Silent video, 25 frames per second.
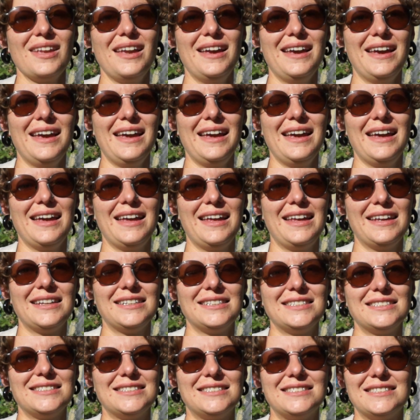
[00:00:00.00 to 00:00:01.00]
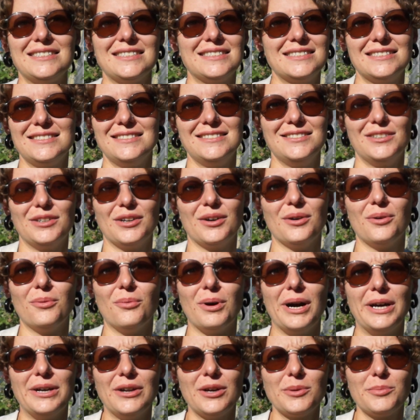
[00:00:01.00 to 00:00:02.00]
and you know,
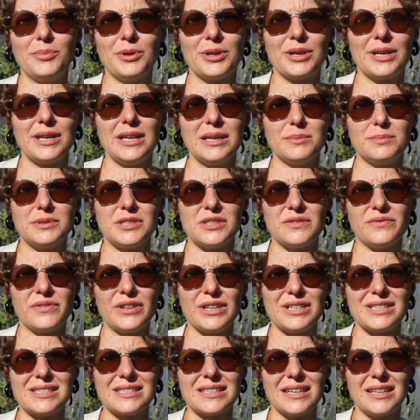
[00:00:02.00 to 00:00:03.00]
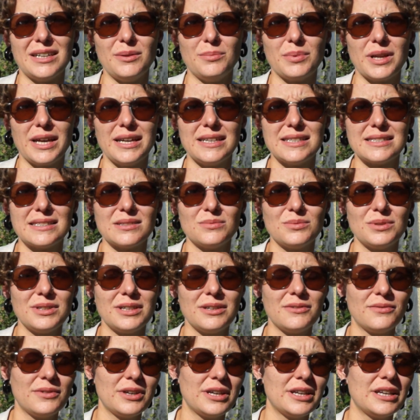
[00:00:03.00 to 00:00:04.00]
why not put it up? It's a very sunny place that we
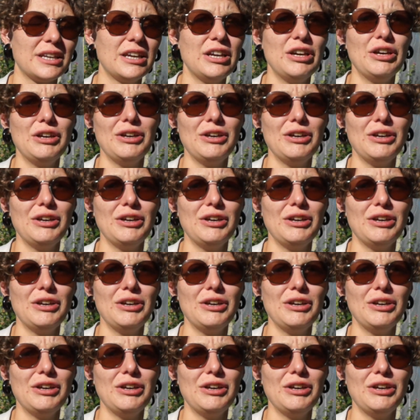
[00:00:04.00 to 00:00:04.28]
live in.